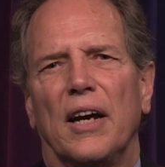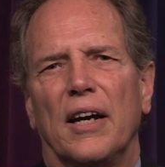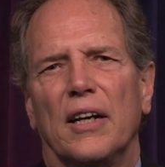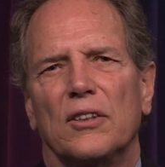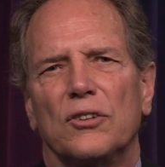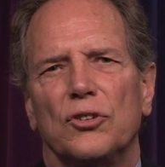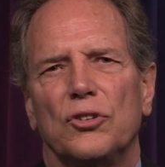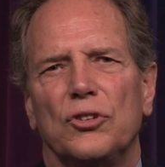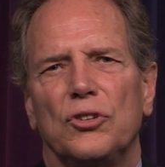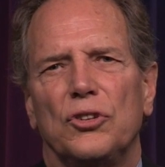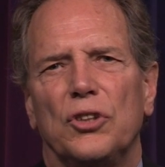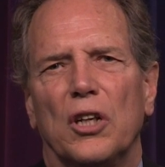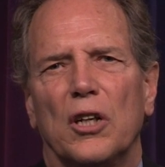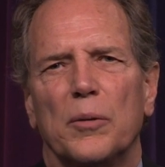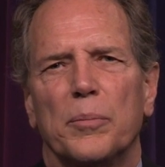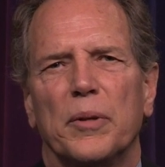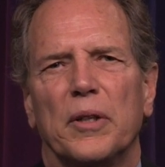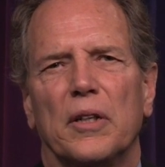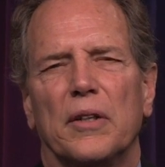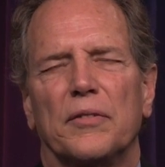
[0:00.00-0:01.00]
as
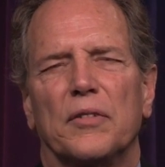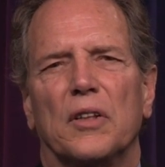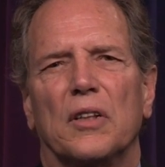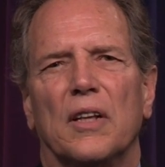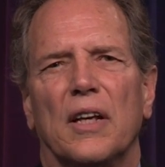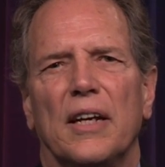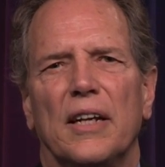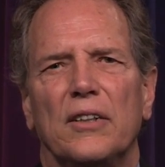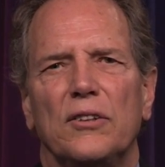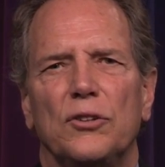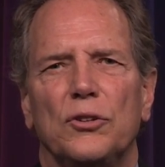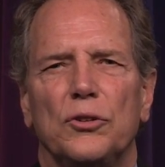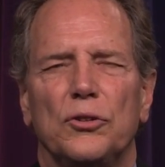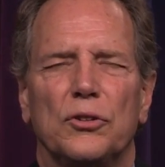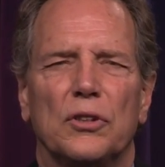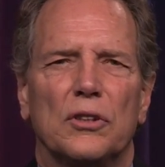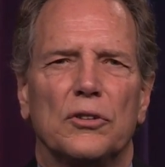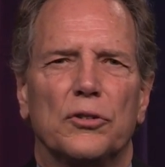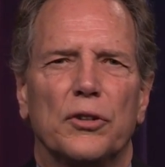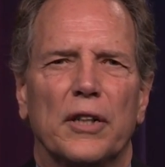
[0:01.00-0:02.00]
chairman of the Land
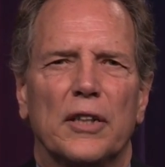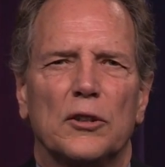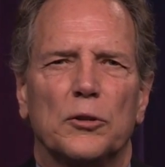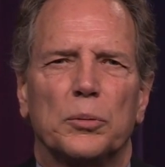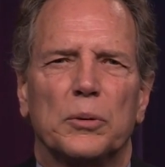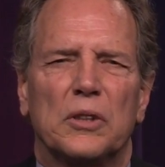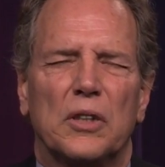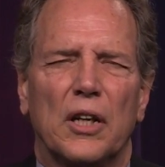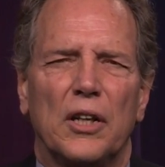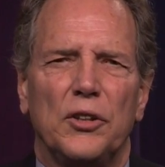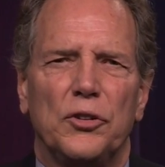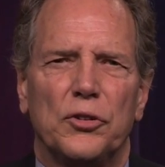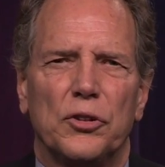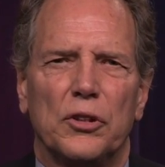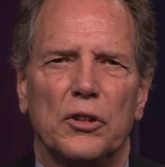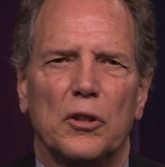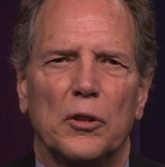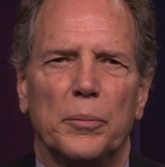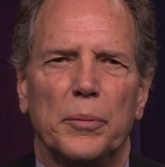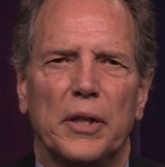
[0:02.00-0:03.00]
Use and
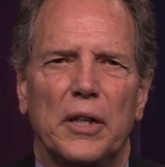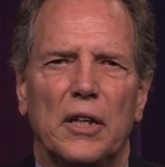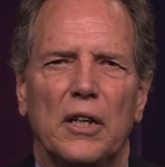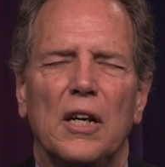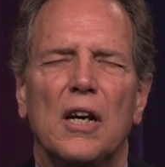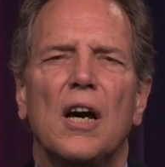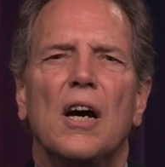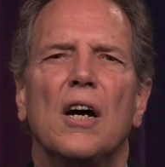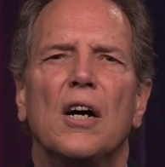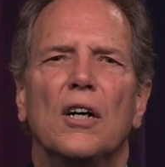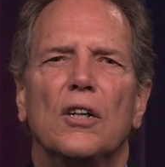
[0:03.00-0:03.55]
Transportation Committee,